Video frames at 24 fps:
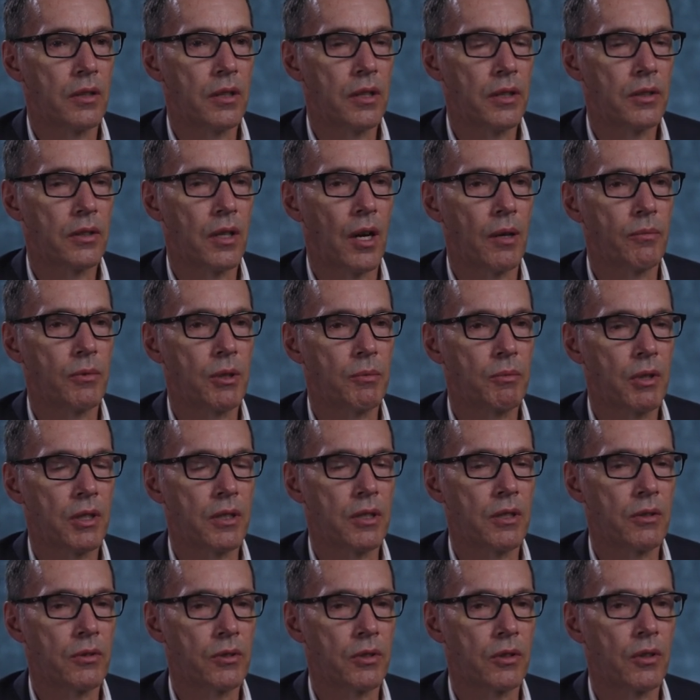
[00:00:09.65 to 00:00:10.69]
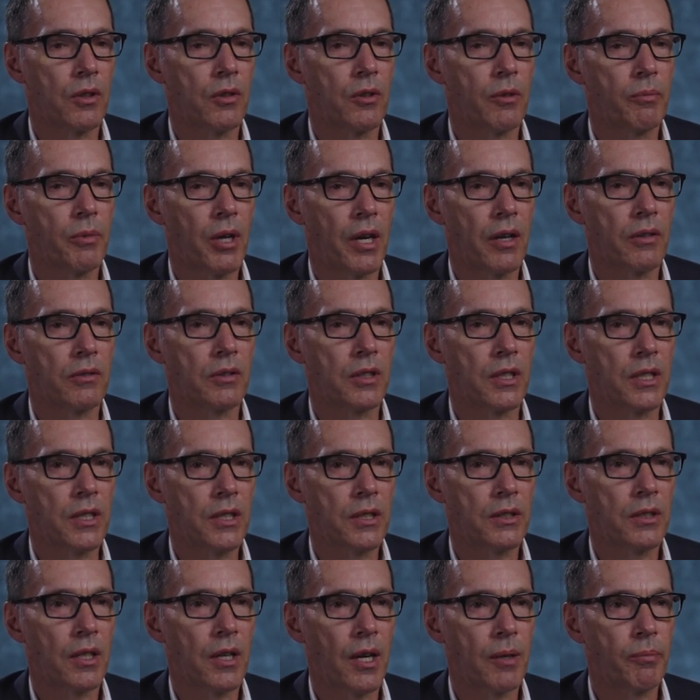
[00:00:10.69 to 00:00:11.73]
he taught me many years ago about
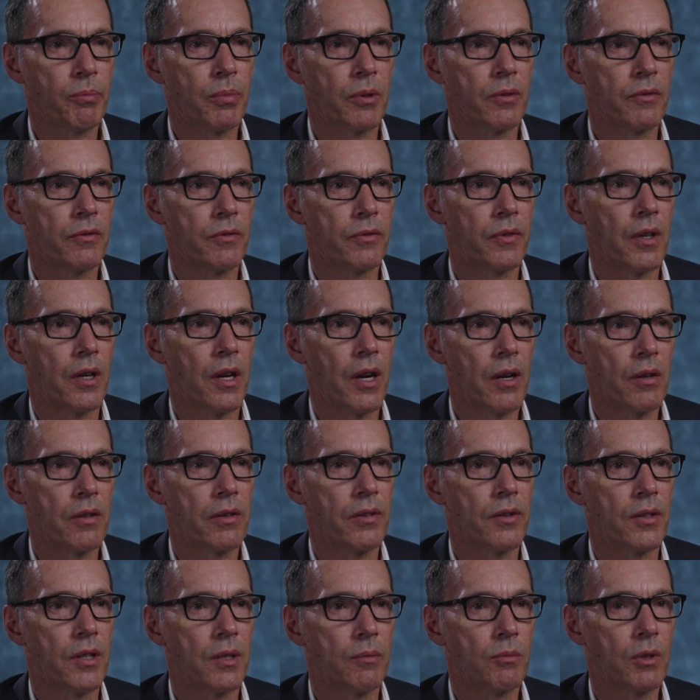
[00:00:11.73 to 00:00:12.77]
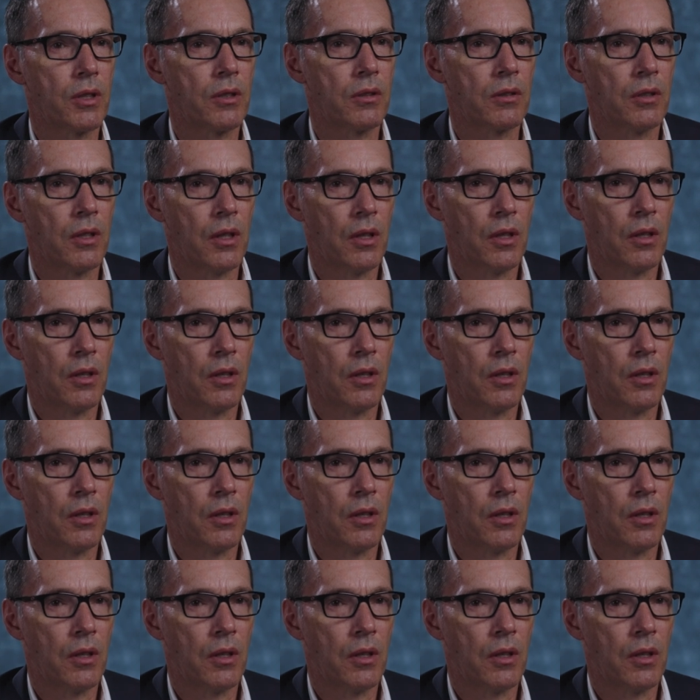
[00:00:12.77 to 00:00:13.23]
any type of erythema